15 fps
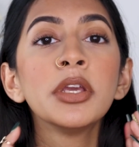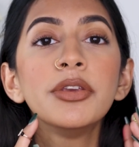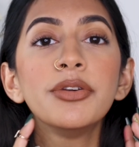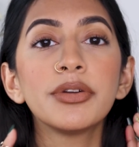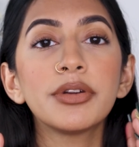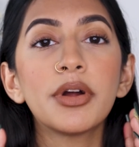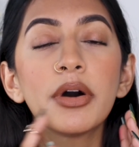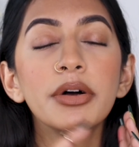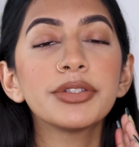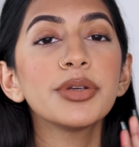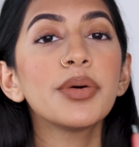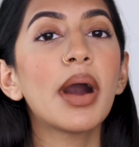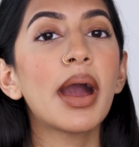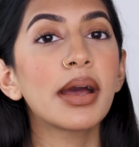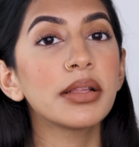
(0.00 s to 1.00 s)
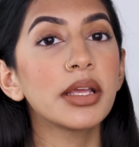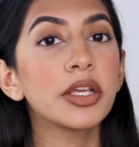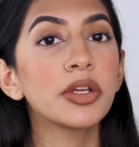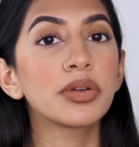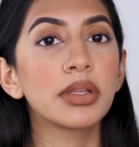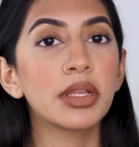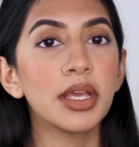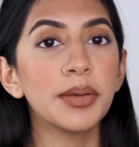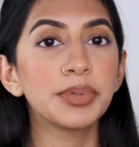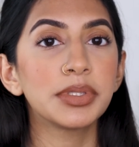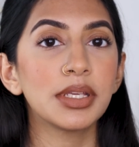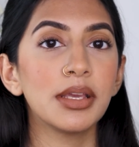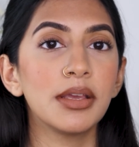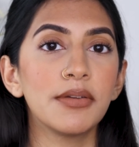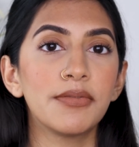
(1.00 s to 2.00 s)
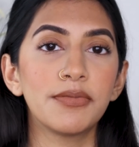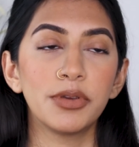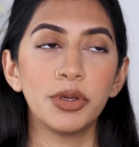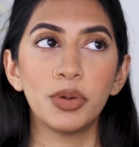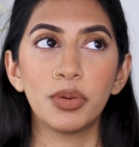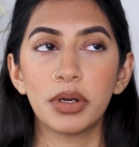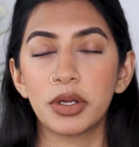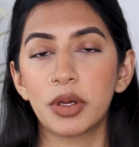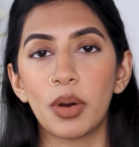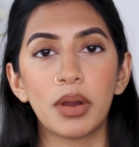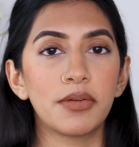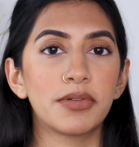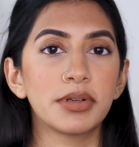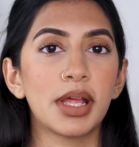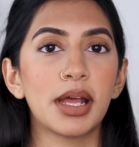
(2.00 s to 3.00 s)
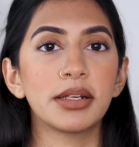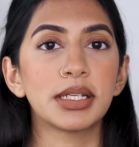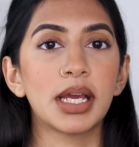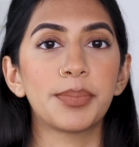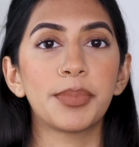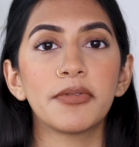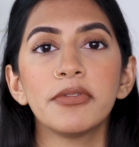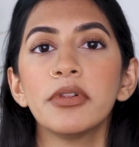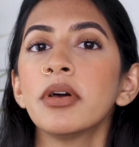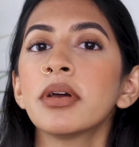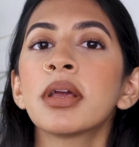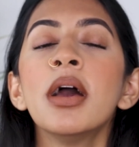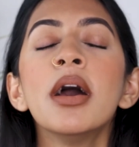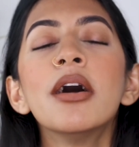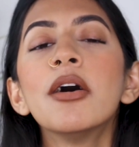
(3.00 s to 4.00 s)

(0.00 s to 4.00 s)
You can also highlight your lips if you are going for that type of look,